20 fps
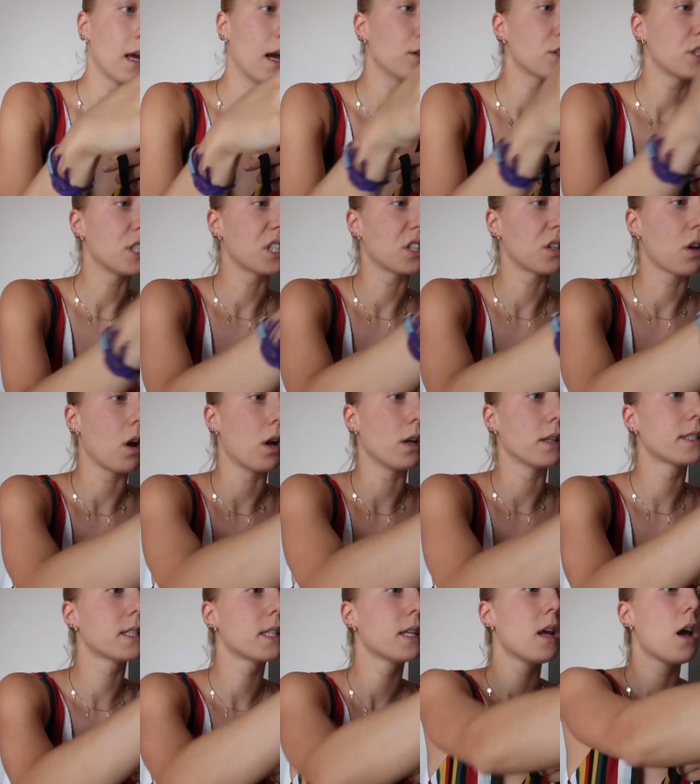How's this
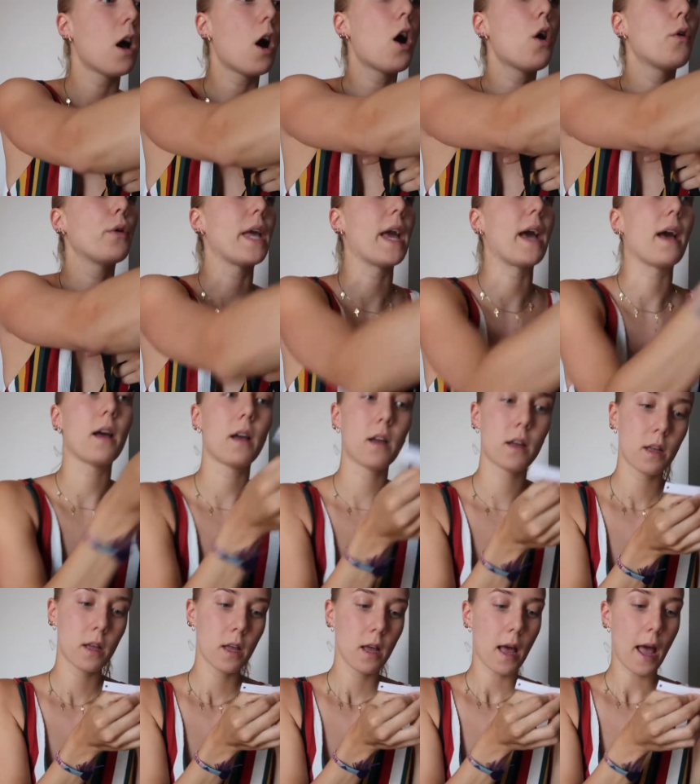called? Oh yeah,
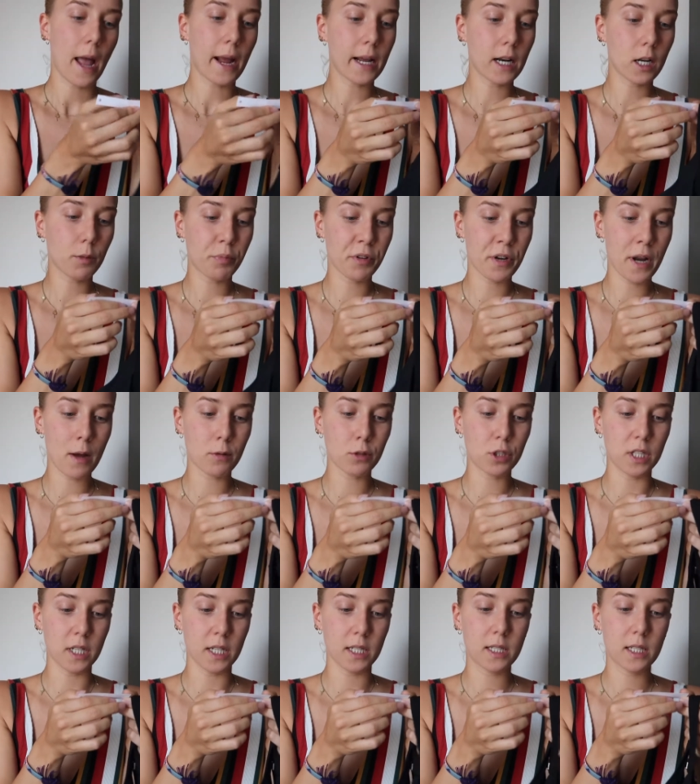I cannot
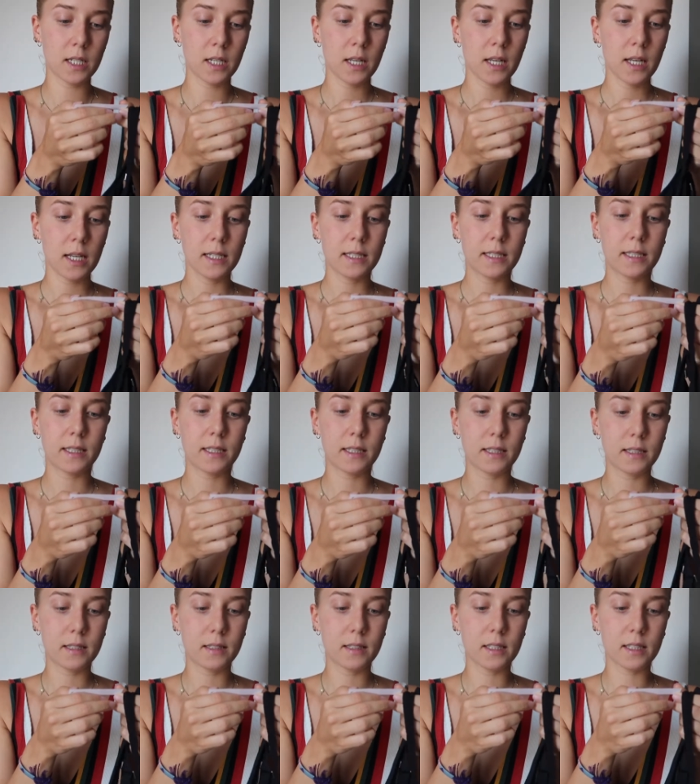pronounce it.
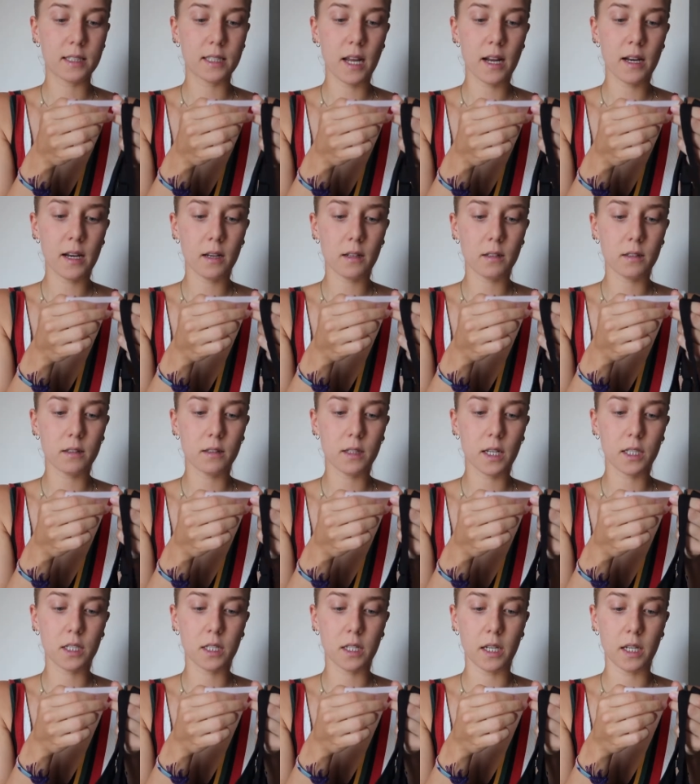Tezen,
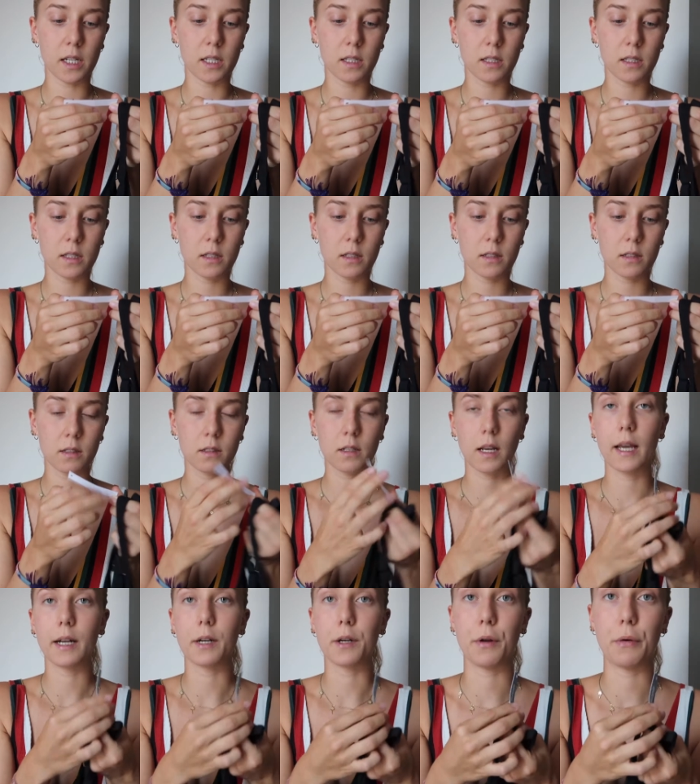Tezen is,
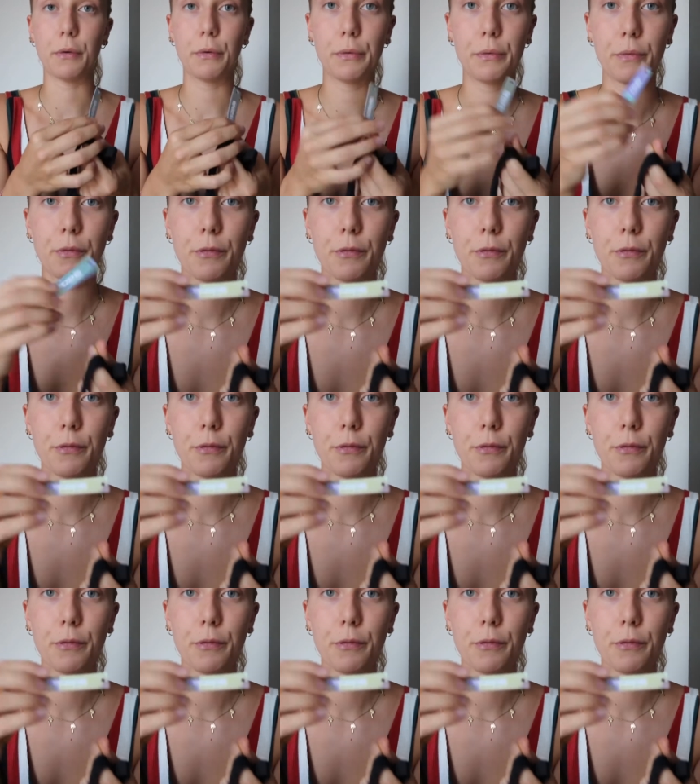I don't know.